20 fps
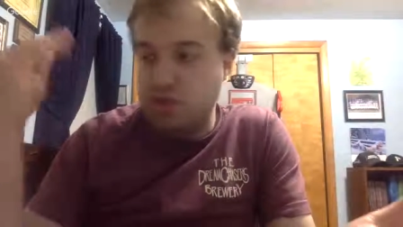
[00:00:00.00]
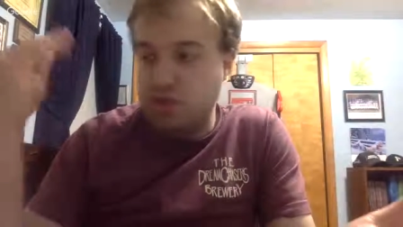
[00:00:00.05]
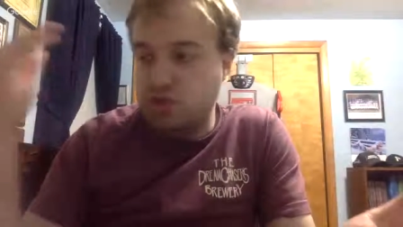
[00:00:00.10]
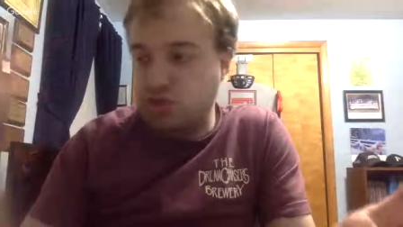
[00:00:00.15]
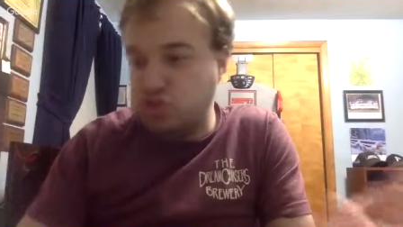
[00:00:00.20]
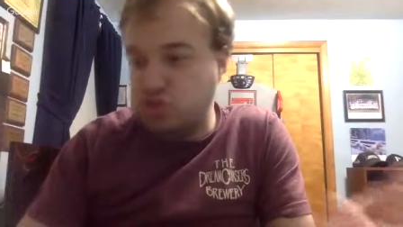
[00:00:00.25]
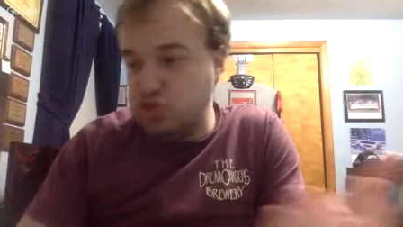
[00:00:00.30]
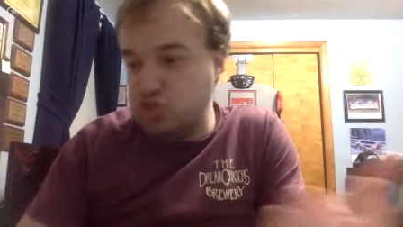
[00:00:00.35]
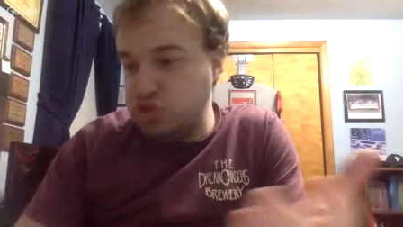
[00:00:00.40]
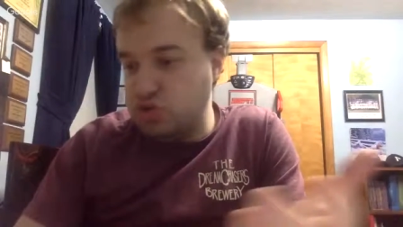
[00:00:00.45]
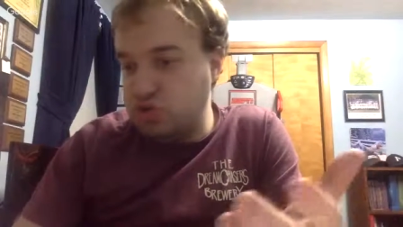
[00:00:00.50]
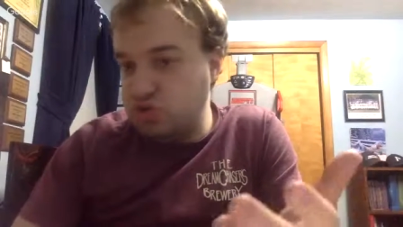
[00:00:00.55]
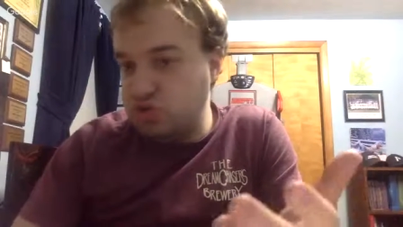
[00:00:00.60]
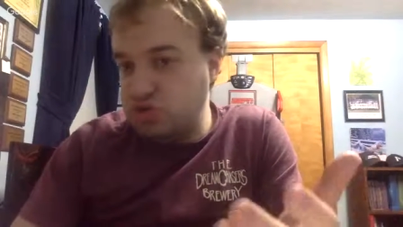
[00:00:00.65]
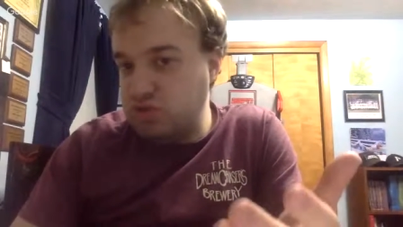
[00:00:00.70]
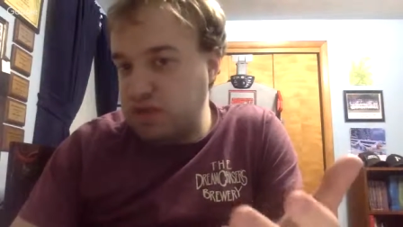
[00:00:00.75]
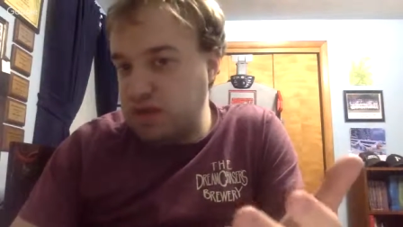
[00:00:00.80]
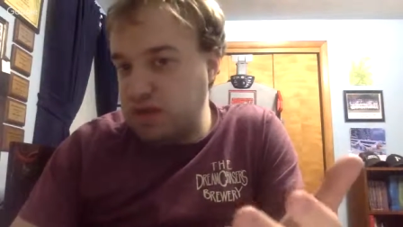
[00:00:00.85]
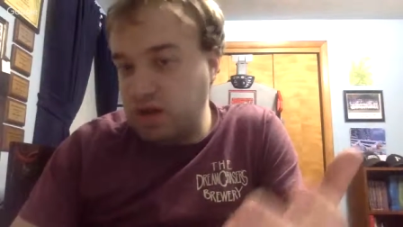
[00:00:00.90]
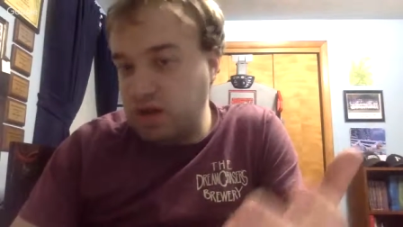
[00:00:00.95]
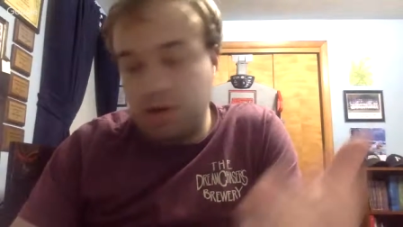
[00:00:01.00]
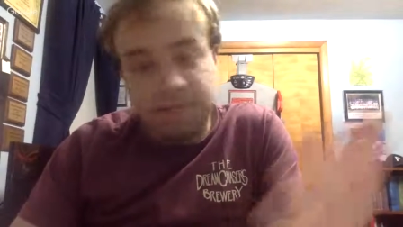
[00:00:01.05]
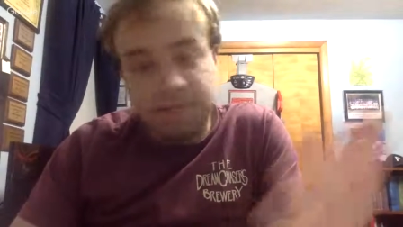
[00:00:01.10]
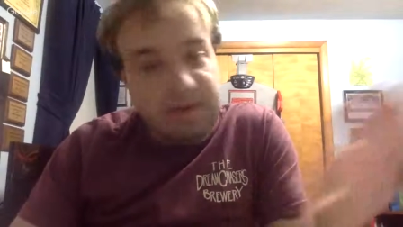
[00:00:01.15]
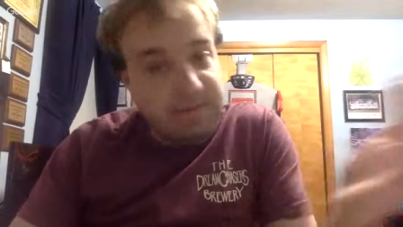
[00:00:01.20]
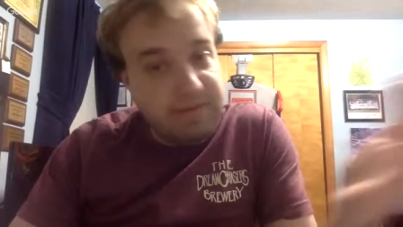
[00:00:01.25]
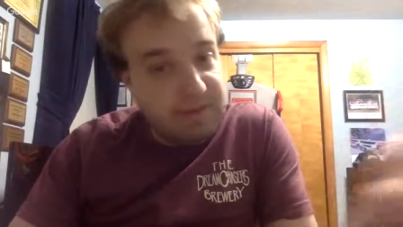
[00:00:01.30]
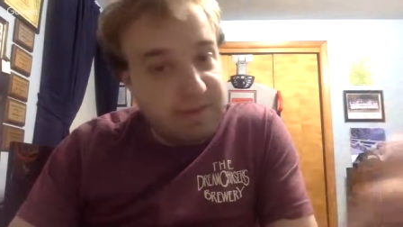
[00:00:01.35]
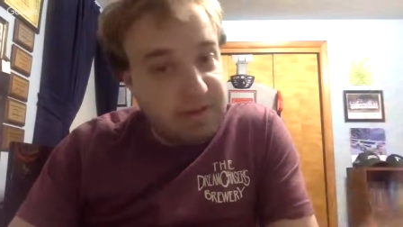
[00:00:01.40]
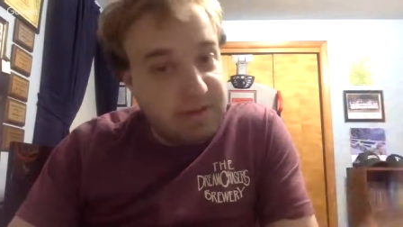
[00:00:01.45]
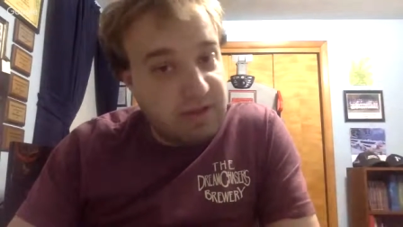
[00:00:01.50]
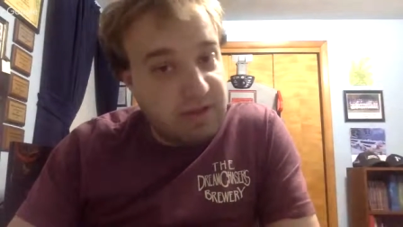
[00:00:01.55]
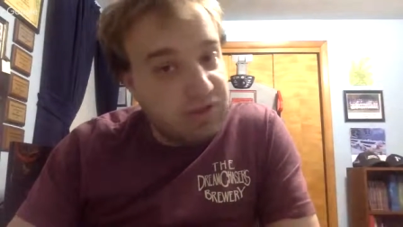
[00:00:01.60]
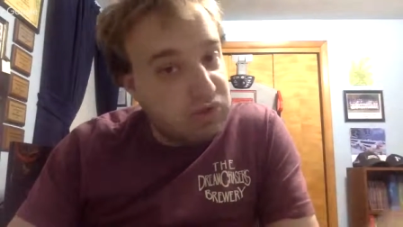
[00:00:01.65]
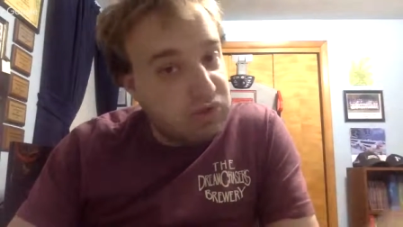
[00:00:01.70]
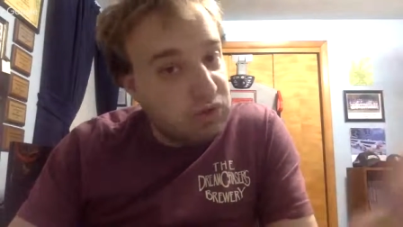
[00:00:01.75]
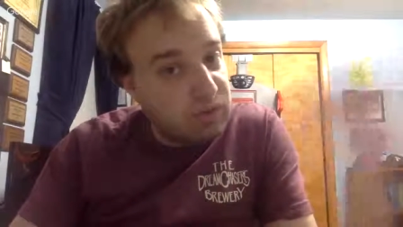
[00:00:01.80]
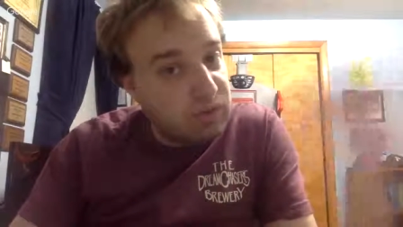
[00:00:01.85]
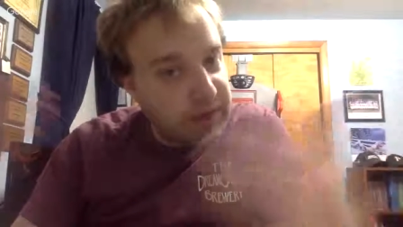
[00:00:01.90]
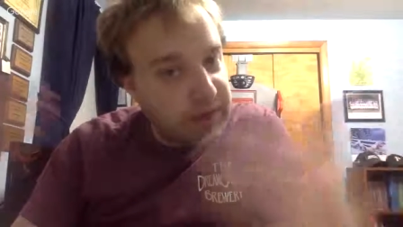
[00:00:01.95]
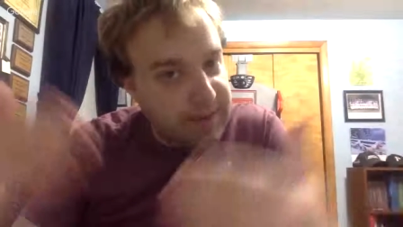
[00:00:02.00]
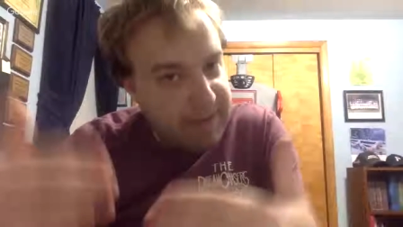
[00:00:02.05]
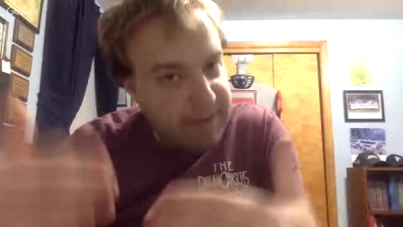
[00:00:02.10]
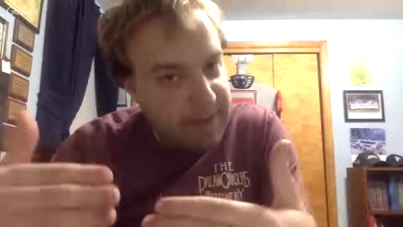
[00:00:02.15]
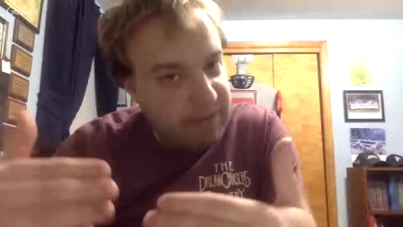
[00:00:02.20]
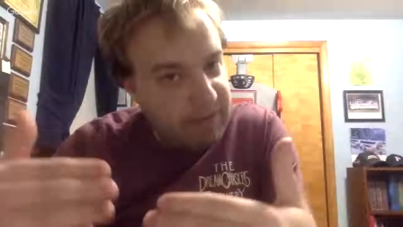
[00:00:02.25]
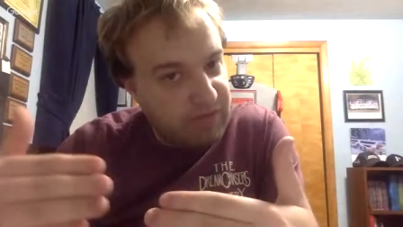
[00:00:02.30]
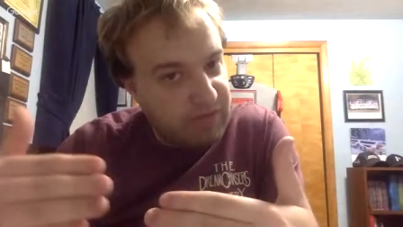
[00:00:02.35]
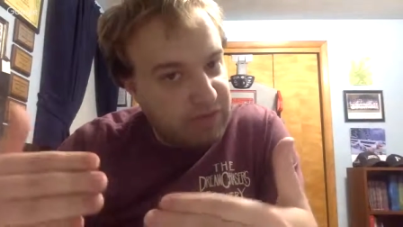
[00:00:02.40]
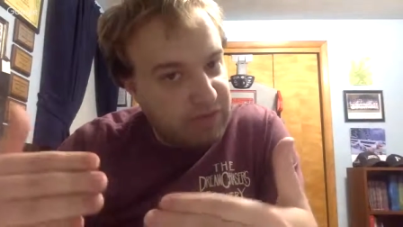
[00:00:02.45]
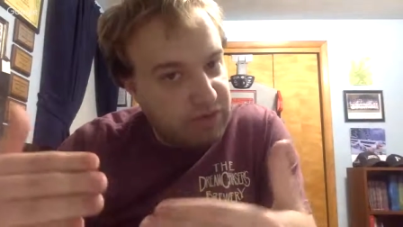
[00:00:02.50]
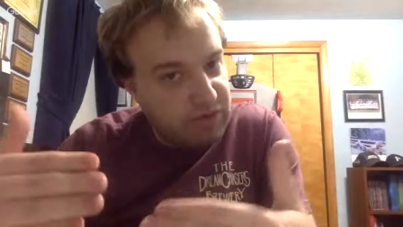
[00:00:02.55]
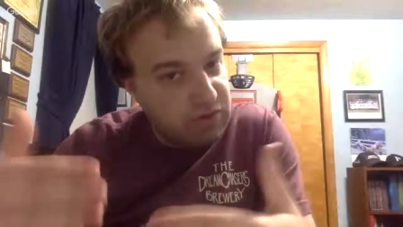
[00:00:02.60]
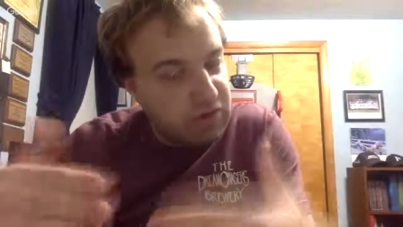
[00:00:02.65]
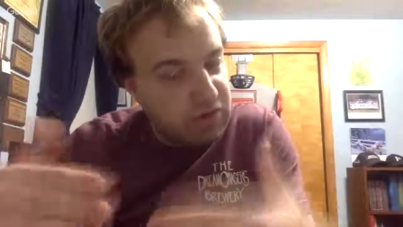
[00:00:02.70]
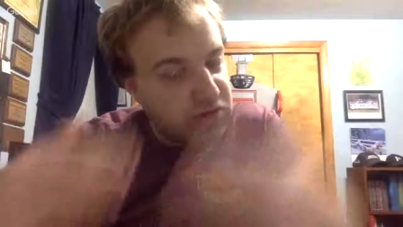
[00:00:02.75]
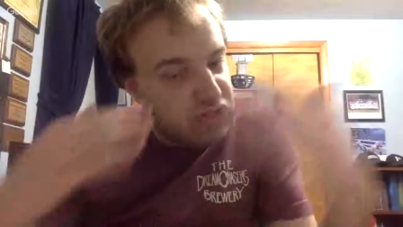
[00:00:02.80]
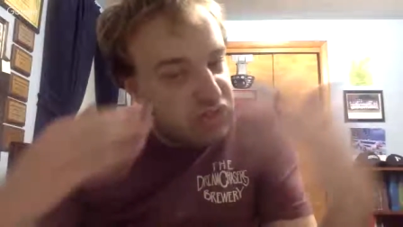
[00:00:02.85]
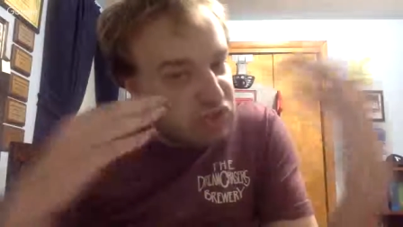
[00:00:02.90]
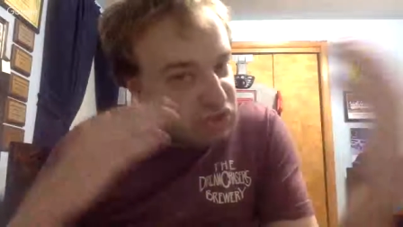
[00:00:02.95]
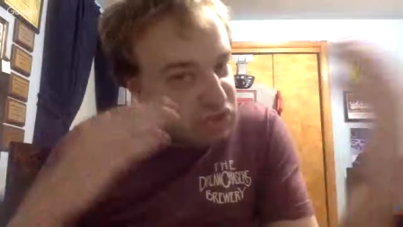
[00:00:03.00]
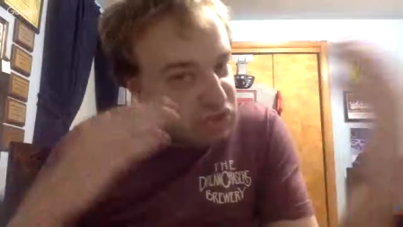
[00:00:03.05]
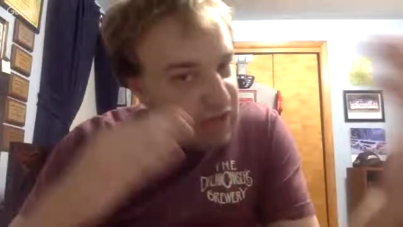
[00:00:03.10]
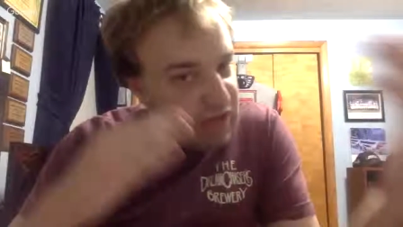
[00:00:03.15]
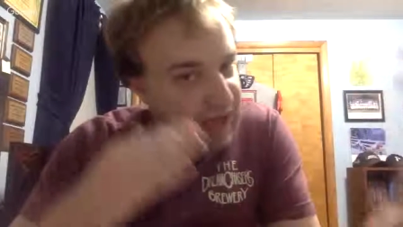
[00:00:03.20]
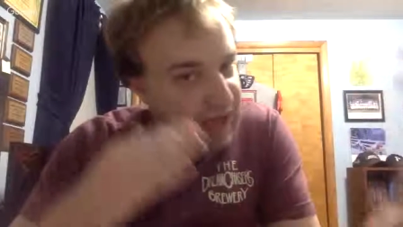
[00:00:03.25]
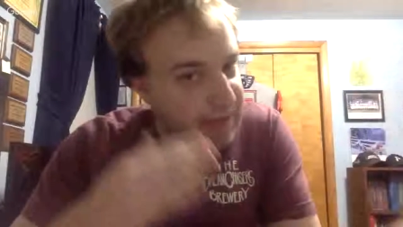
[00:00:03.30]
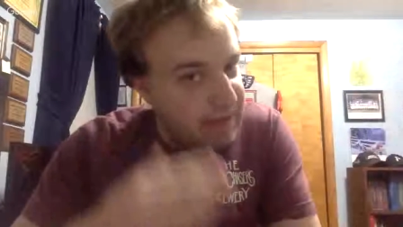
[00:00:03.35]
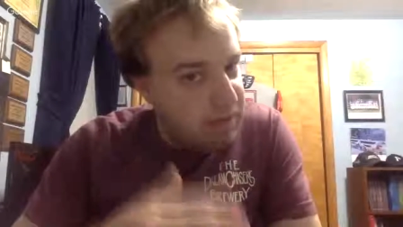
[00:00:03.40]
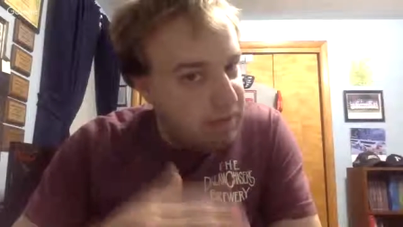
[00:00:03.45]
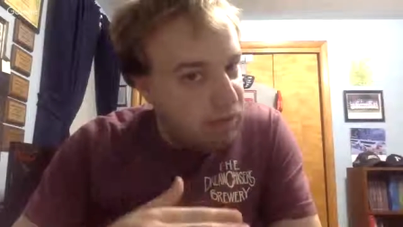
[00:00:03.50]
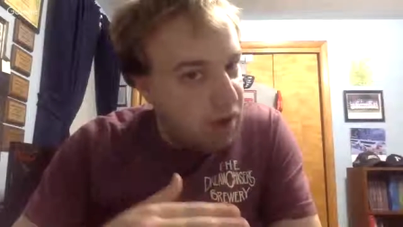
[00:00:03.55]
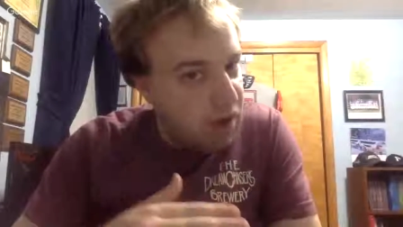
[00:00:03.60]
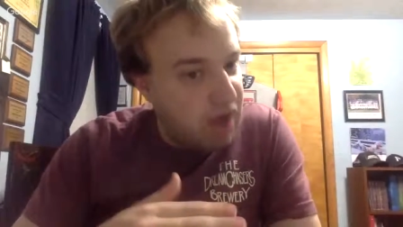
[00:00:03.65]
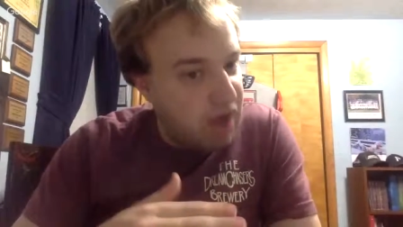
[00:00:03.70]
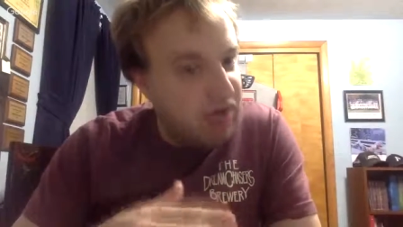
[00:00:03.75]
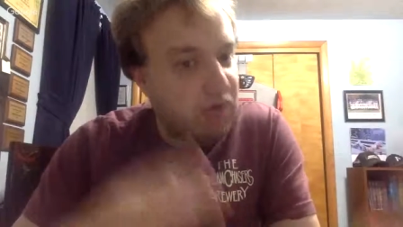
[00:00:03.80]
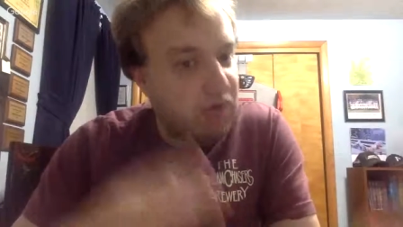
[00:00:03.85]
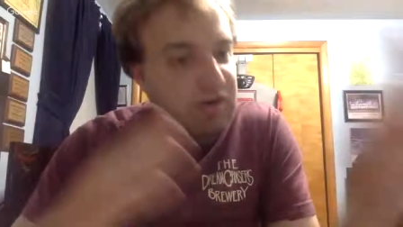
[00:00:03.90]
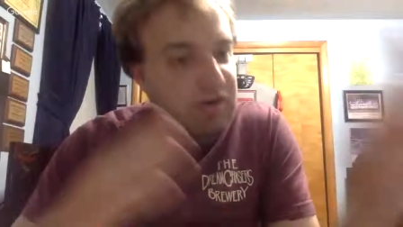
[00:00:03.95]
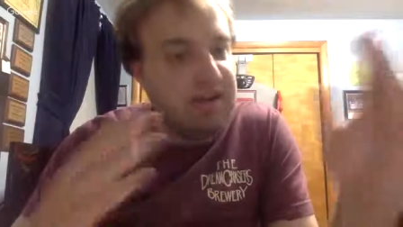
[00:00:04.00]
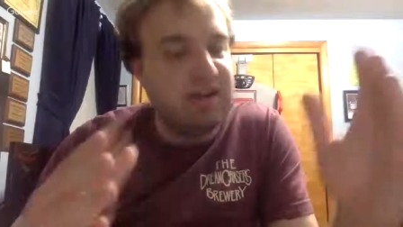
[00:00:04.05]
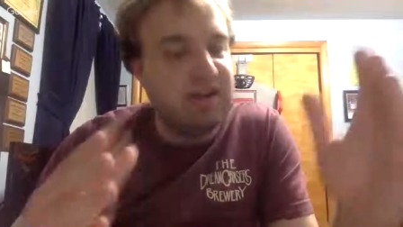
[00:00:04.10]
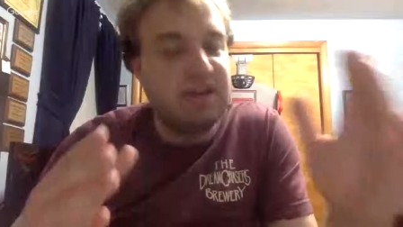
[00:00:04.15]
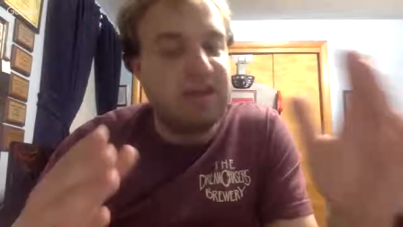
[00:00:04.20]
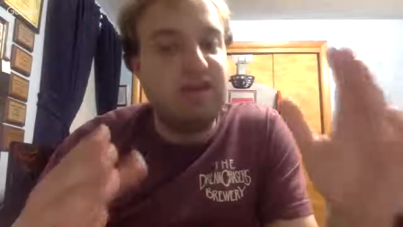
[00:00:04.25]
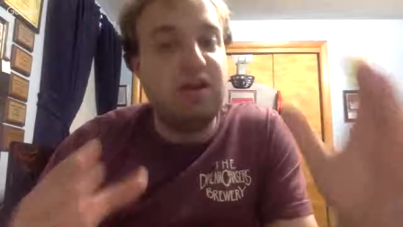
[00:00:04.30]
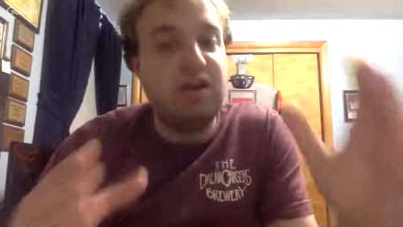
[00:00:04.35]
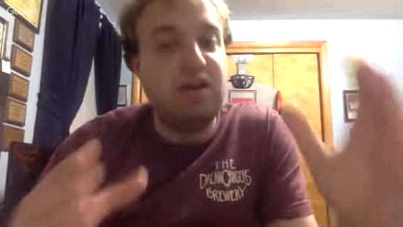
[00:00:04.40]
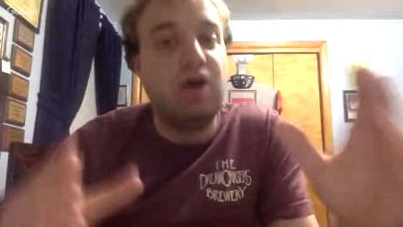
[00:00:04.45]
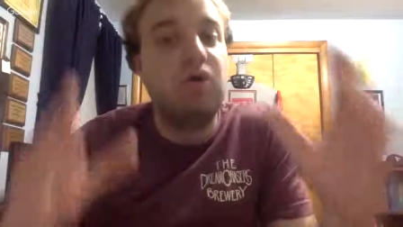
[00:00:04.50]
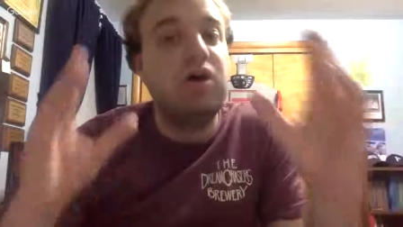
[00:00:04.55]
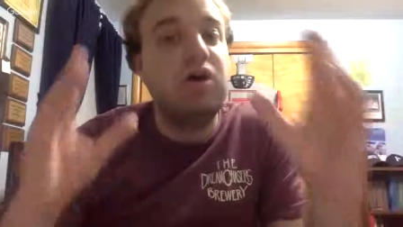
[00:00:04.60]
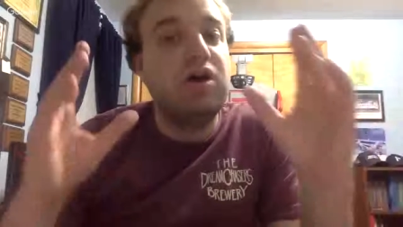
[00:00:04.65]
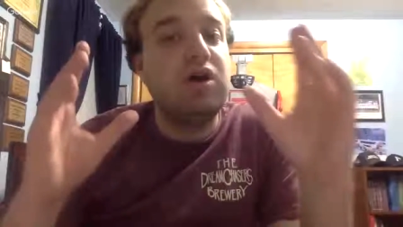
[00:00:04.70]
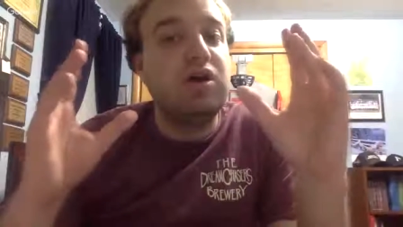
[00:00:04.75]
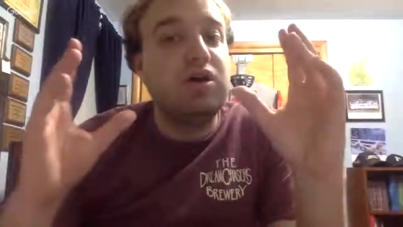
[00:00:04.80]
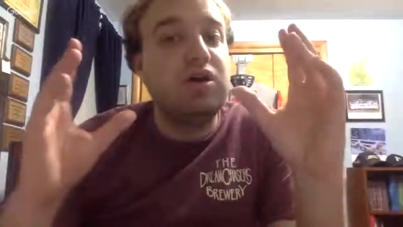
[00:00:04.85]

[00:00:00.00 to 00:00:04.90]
June, you know, be the, a dual brand pay-per-view. July, be Raw. You don't need, like, you know,